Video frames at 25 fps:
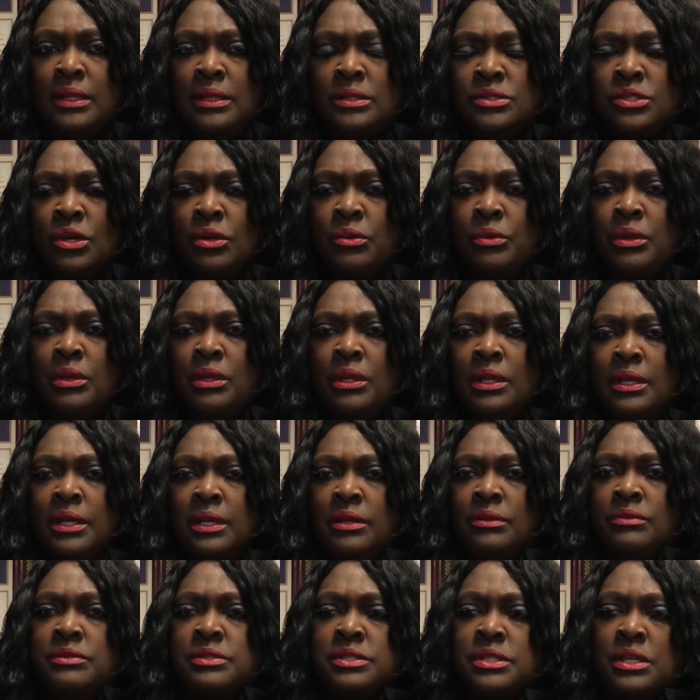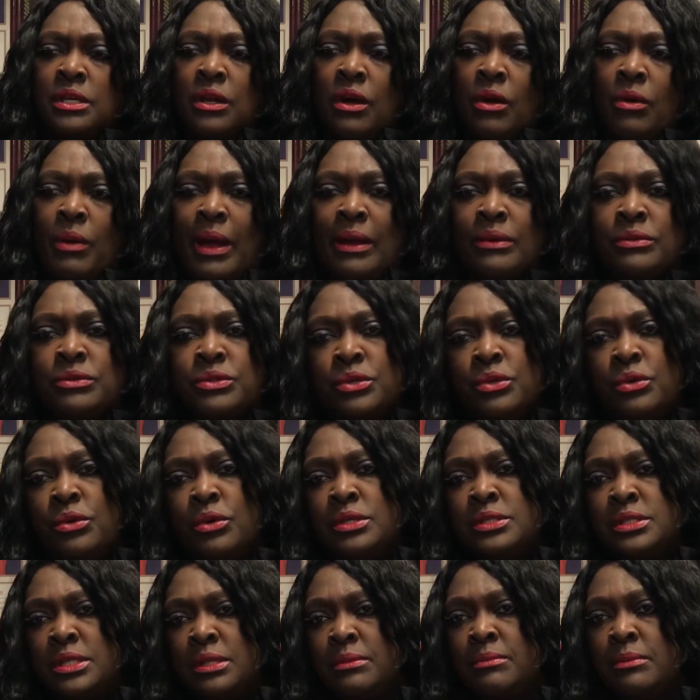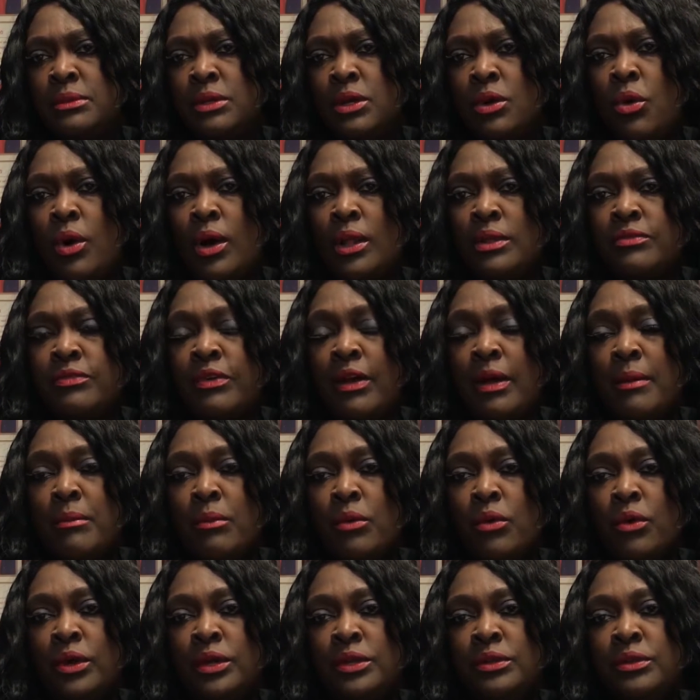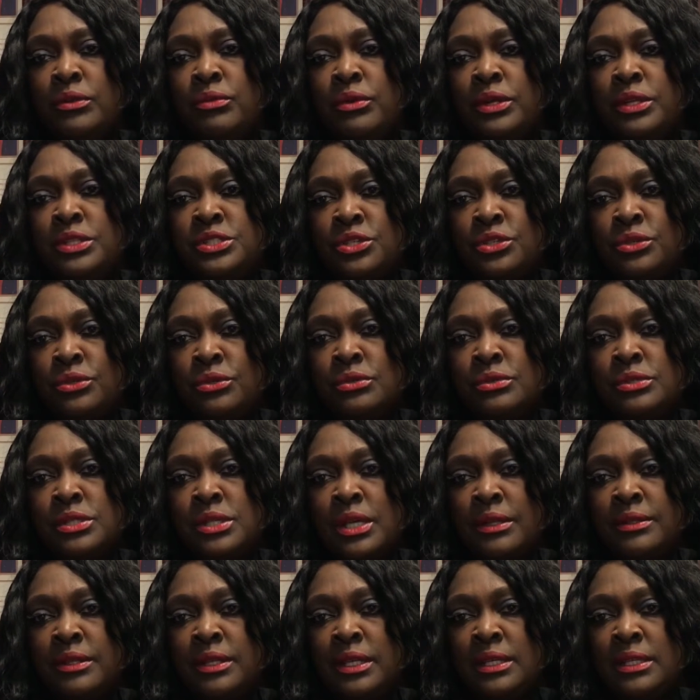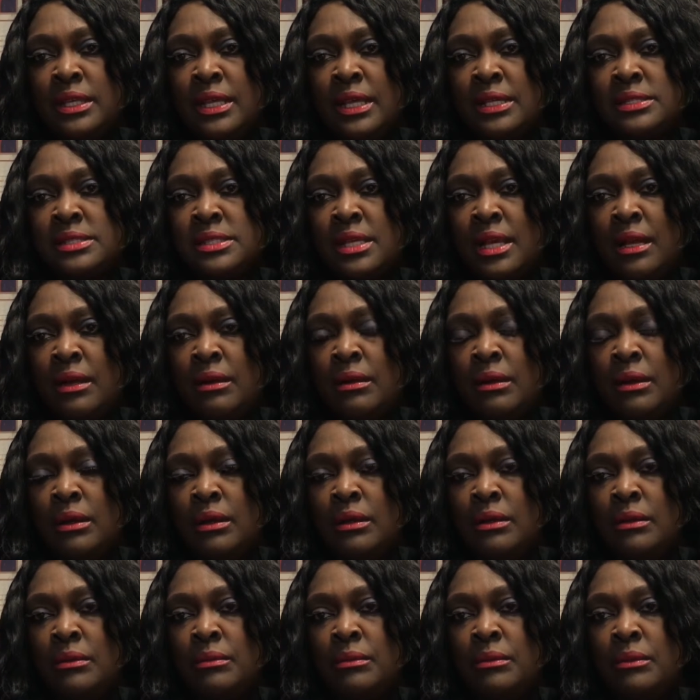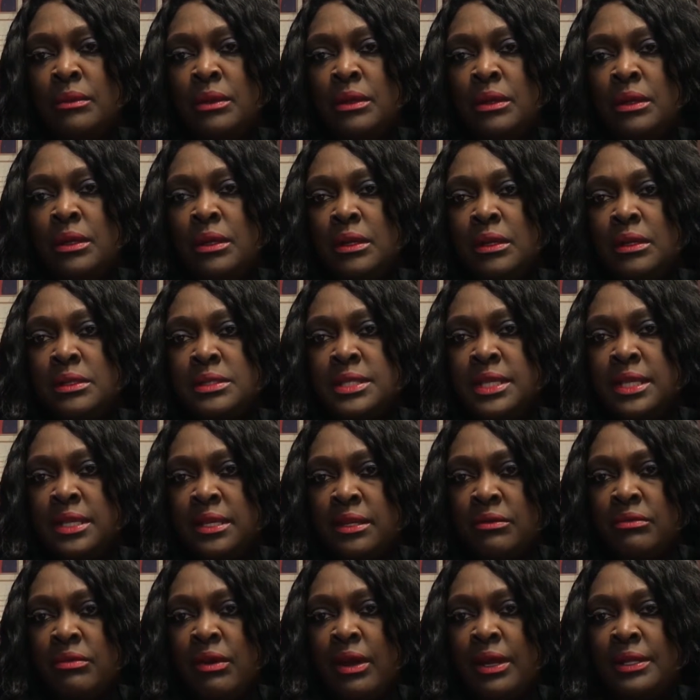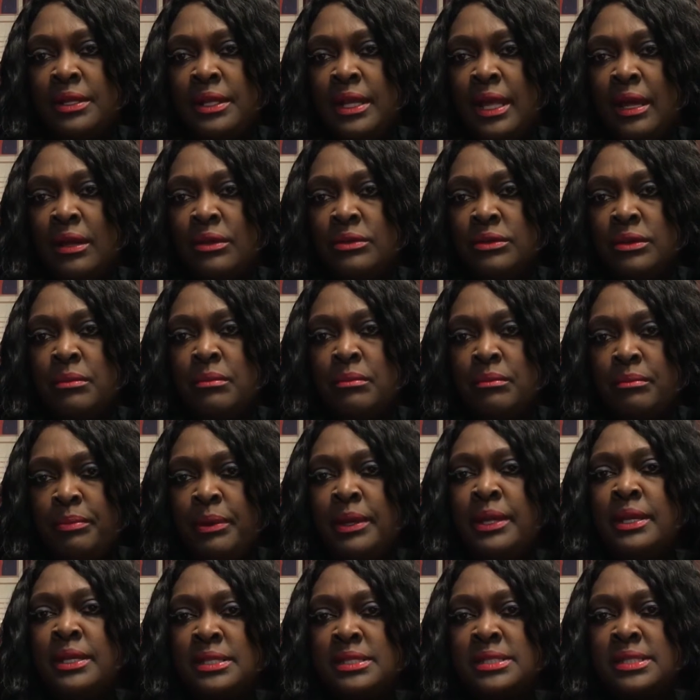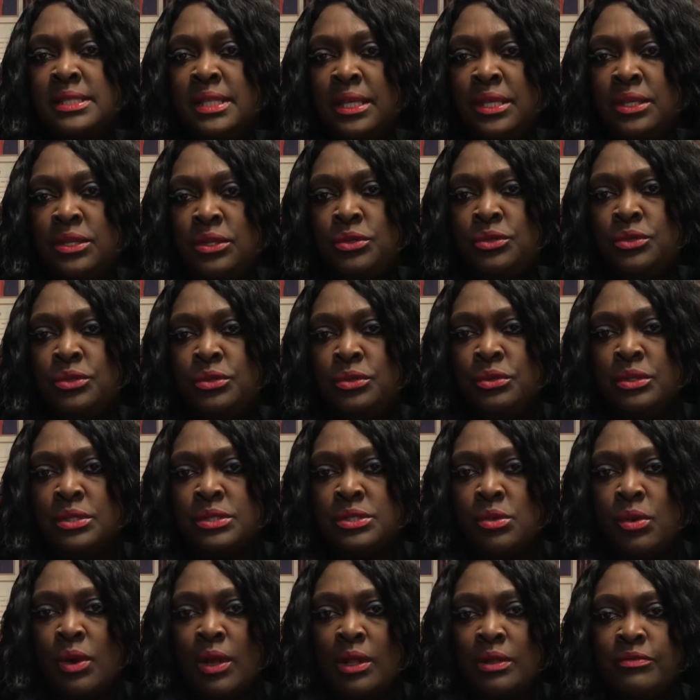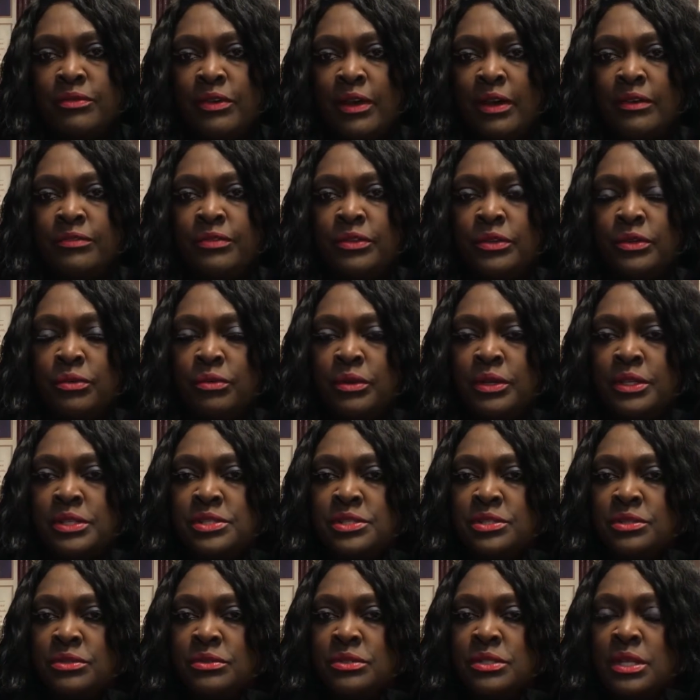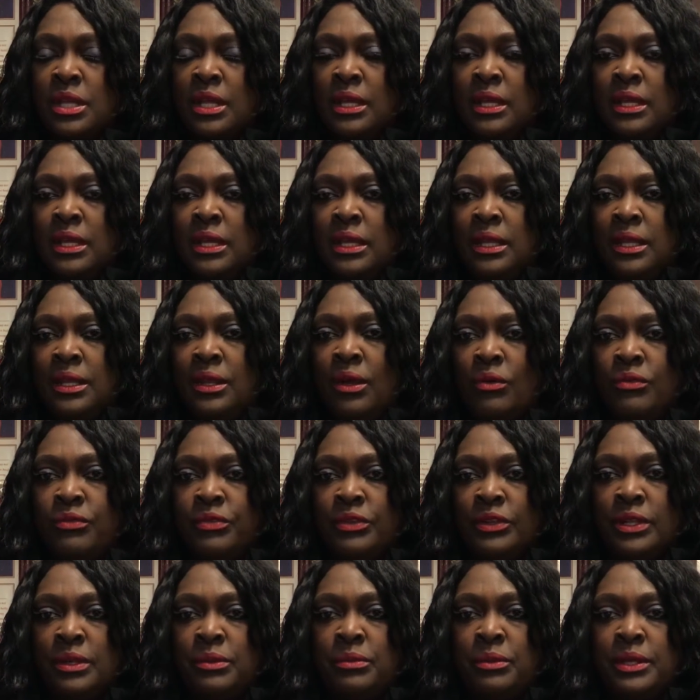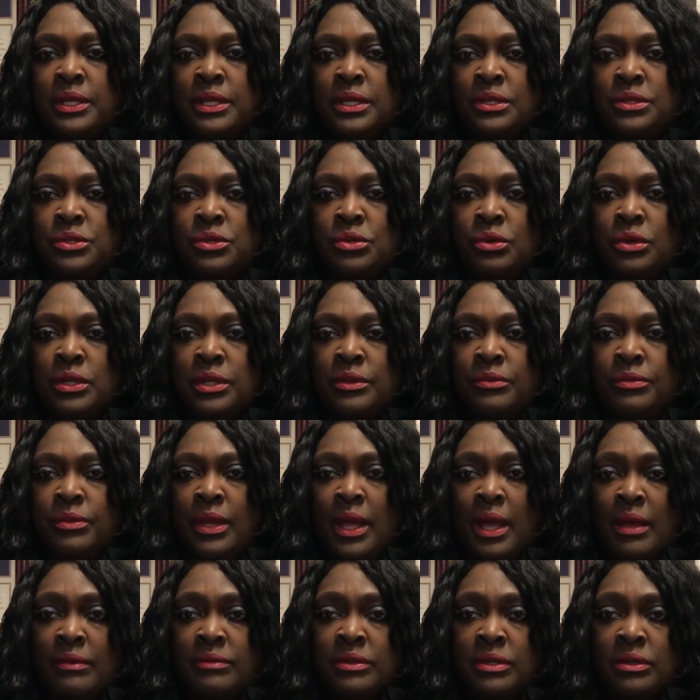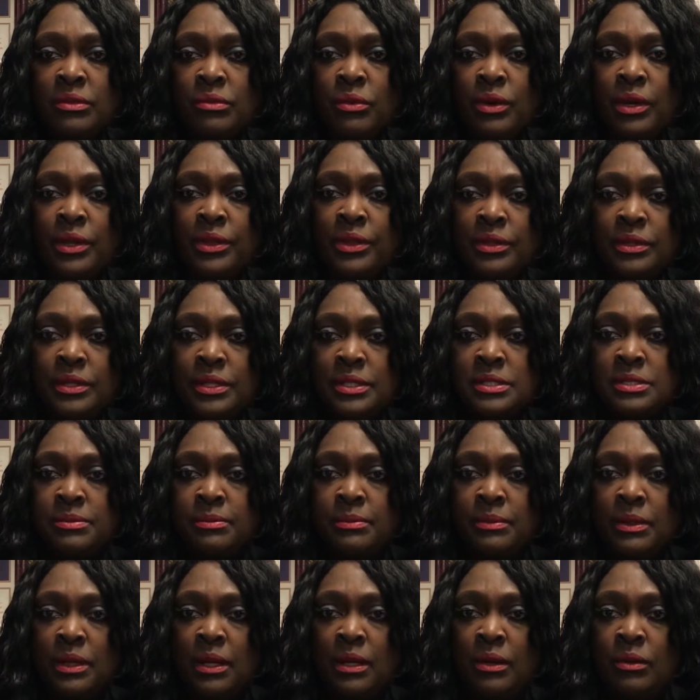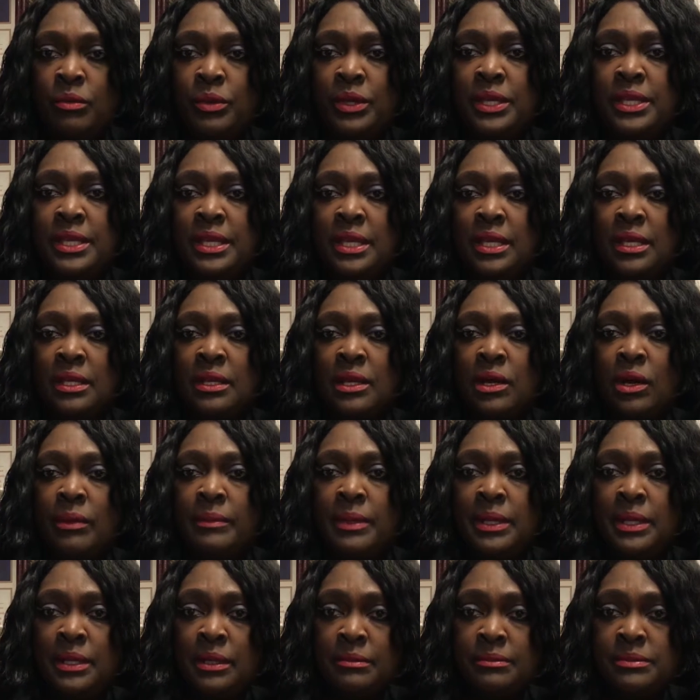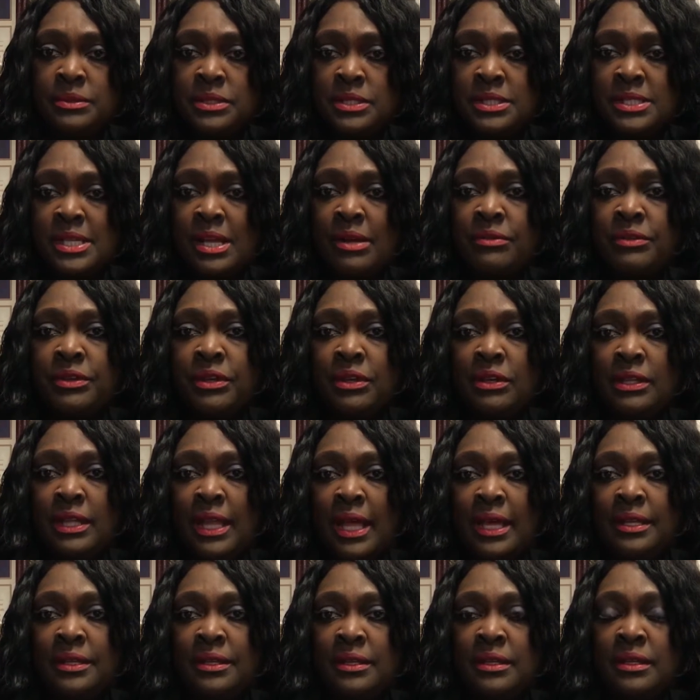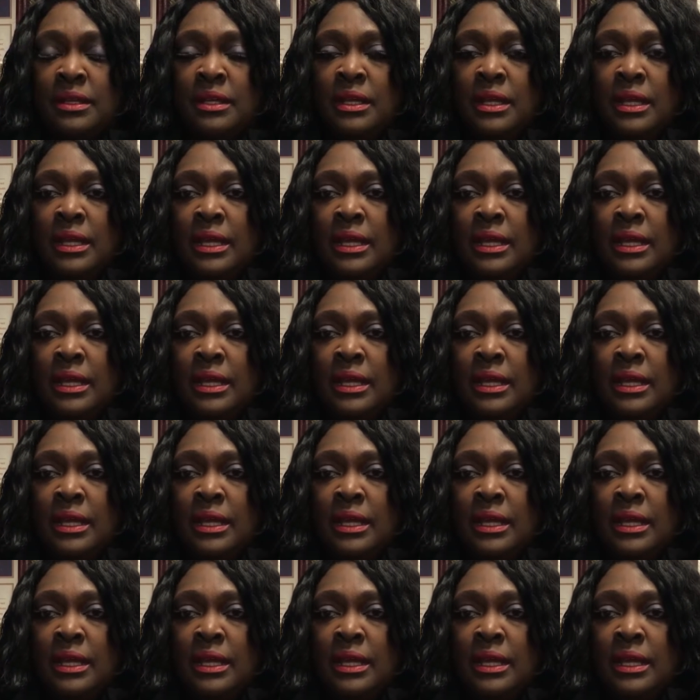So we're looking to go outdoors and qualify more in the regionals. I think that's our ticket right now. The biggest thing you do is qualify for the regionals. And hopefully we can do it if we have good weather this weekend coming up to South Carolina.